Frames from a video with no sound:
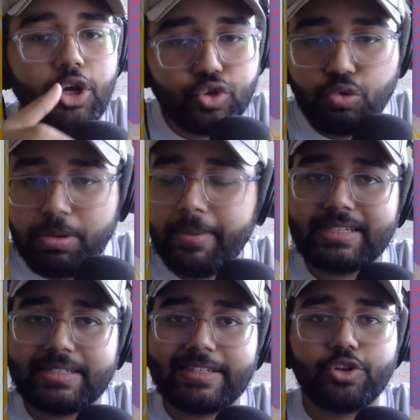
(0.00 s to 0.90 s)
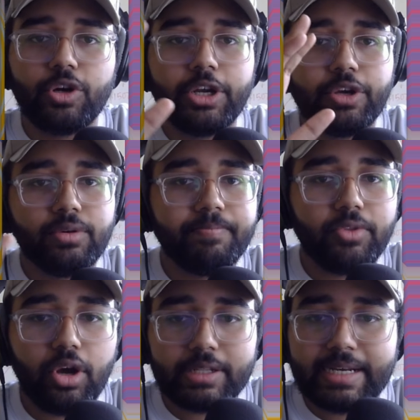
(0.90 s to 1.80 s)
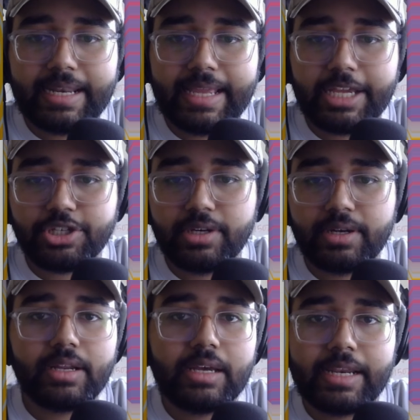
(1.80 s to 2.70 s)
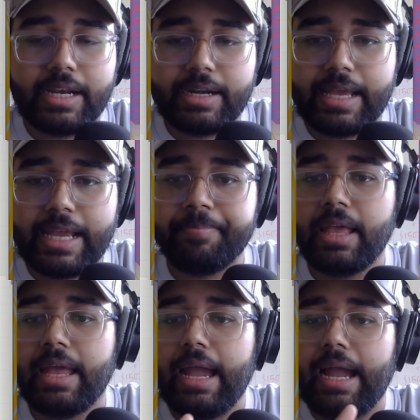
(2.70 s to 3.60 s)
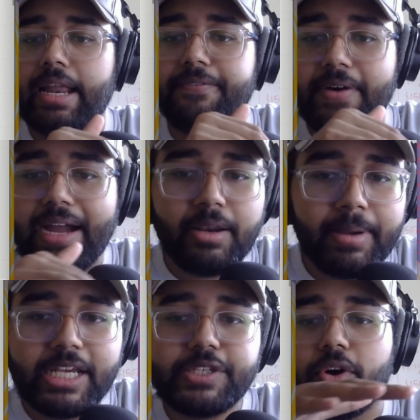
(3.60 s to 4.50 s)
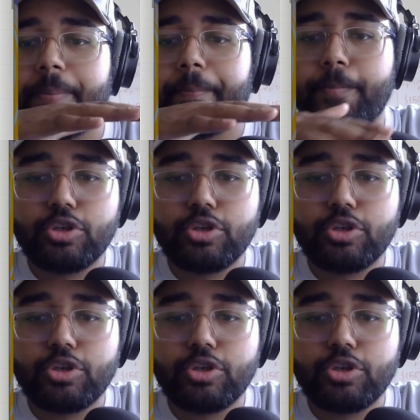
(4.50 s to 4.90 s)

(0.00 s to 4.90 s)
Supabase, as I told you, authentication real time, and Firebase for